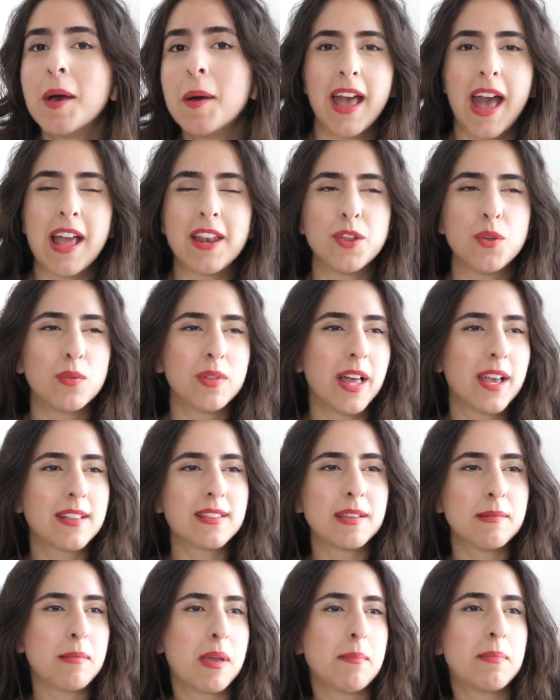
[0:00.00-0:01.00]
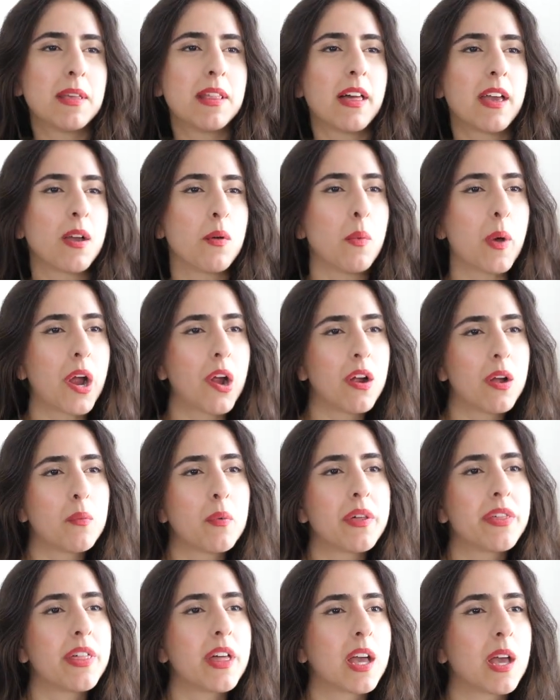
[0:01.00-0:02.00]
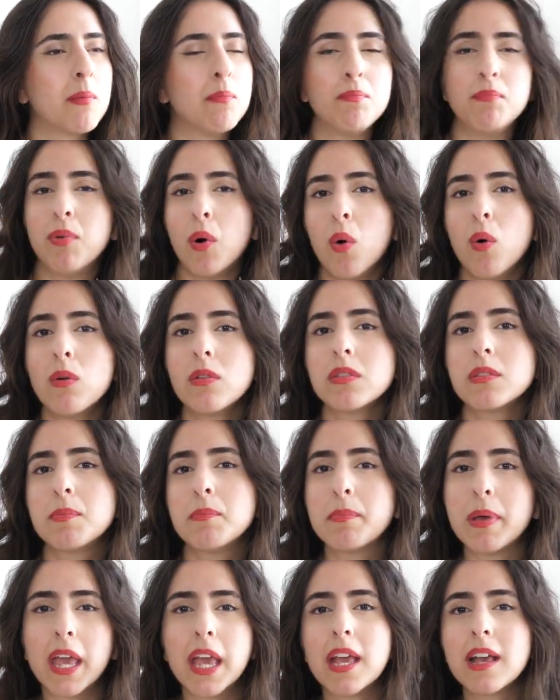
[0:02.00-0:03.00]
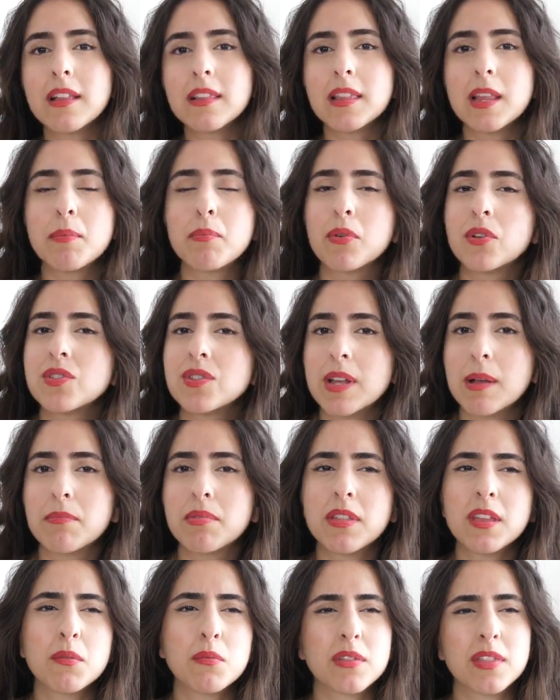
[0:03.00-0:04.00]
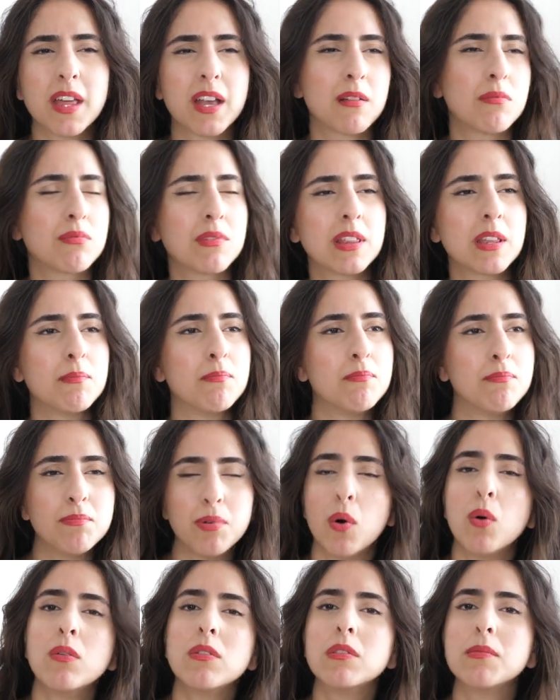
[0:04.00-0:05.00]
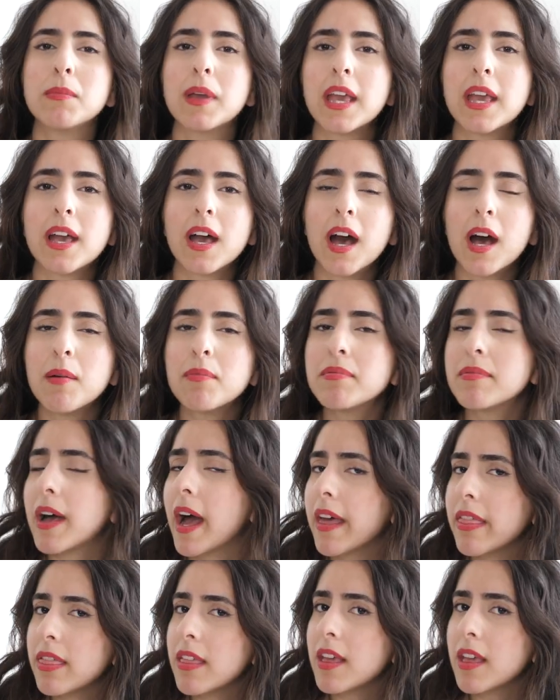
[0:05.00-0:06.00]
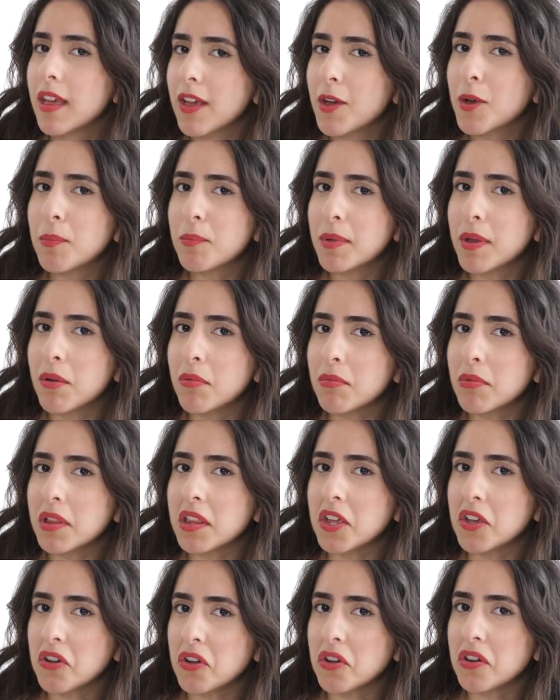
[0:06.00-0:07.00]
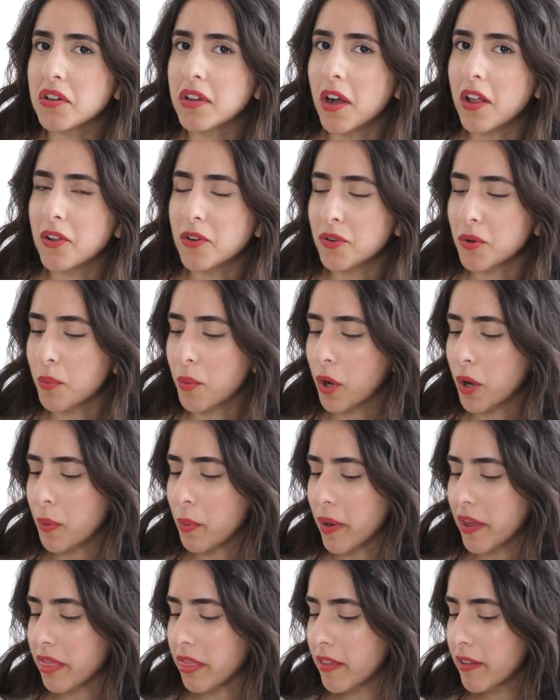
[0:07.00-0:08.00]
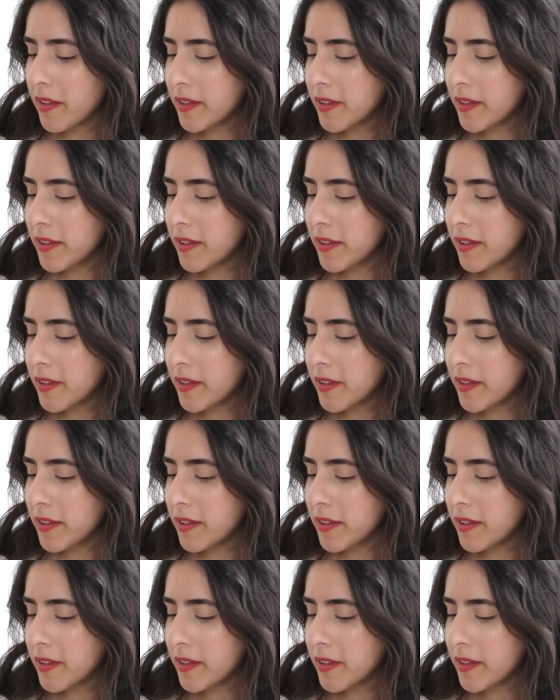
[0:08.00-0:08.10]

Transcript: And you like to maybe like wear it with like a bold pink lip or something with like really bold makeup, I think it could be a really good color to work with.